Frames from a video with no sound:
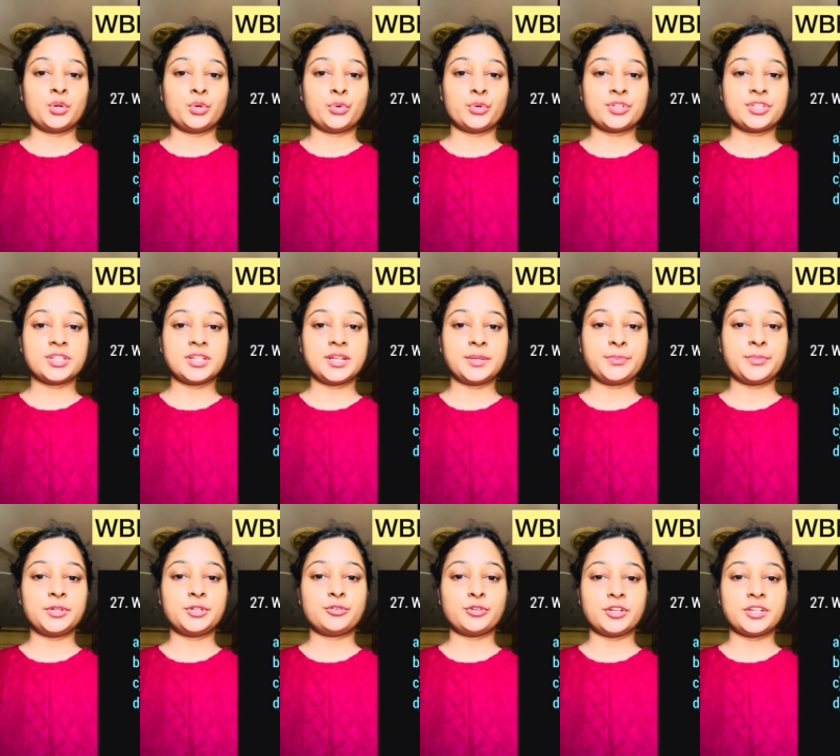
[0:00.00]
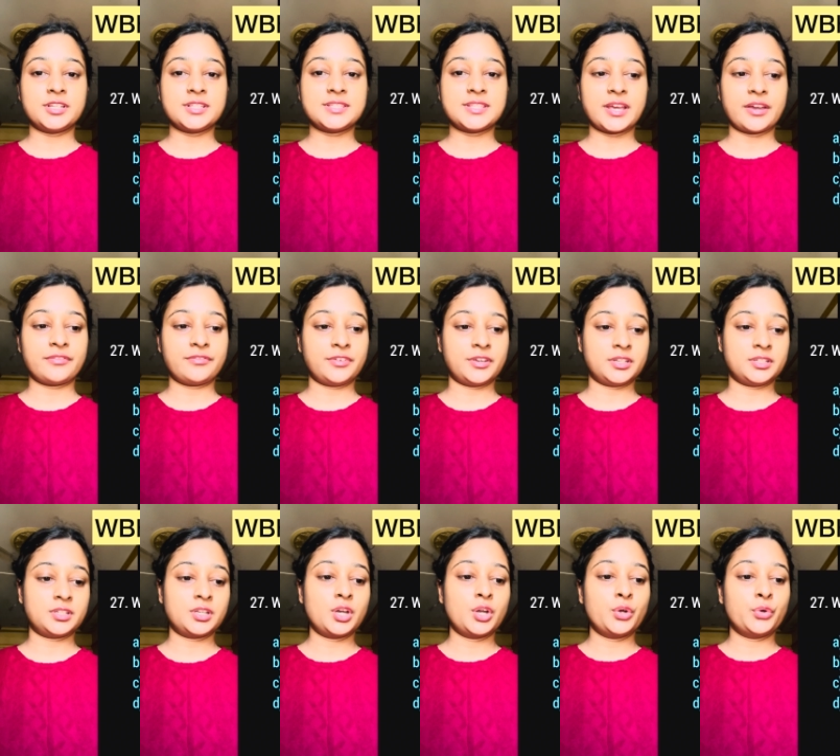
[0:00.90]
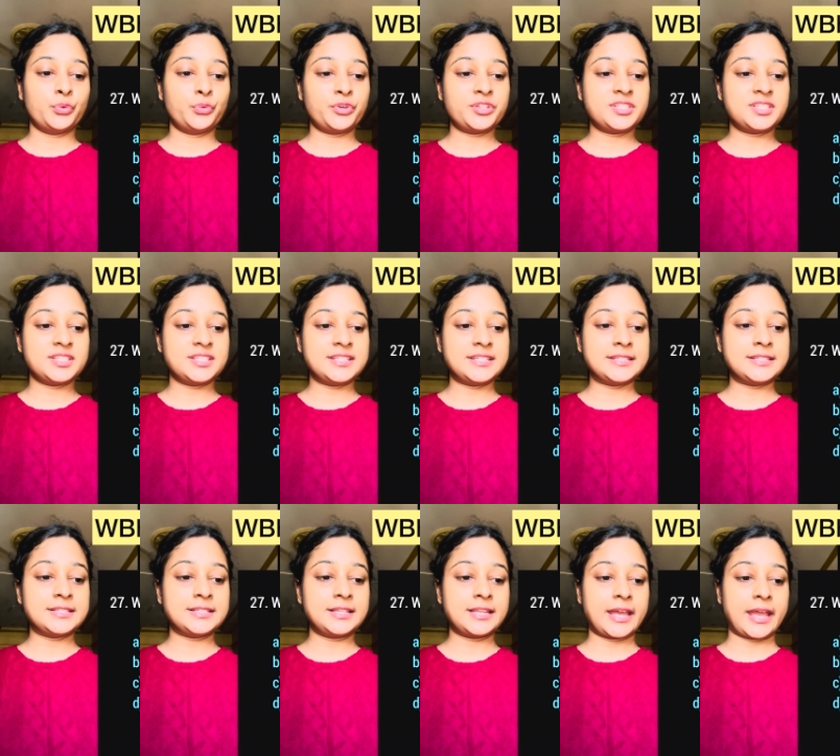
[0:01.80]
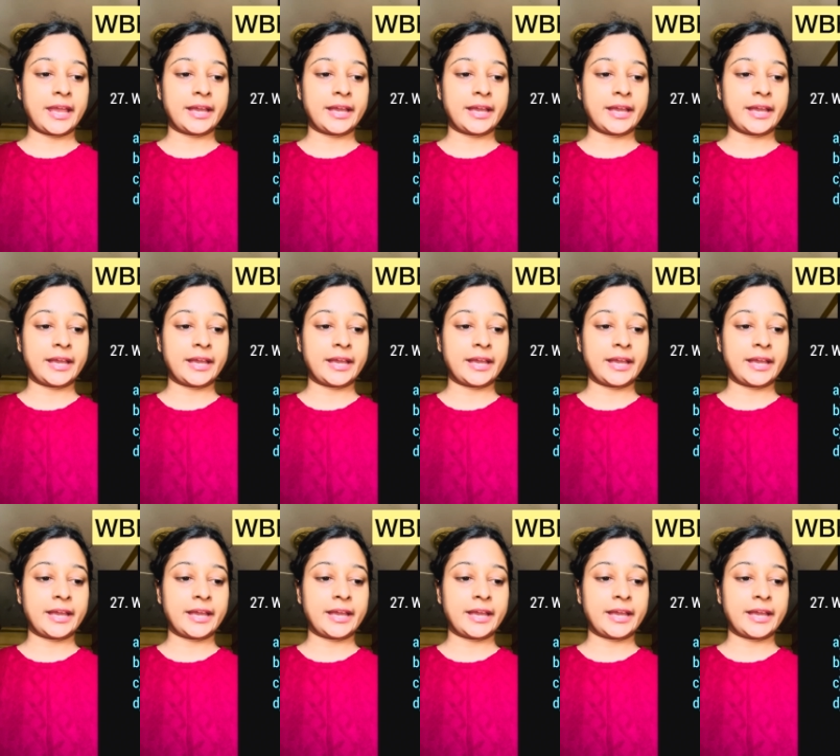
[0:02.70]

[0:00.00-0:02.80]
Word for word: Question number twenty-seven. Which needle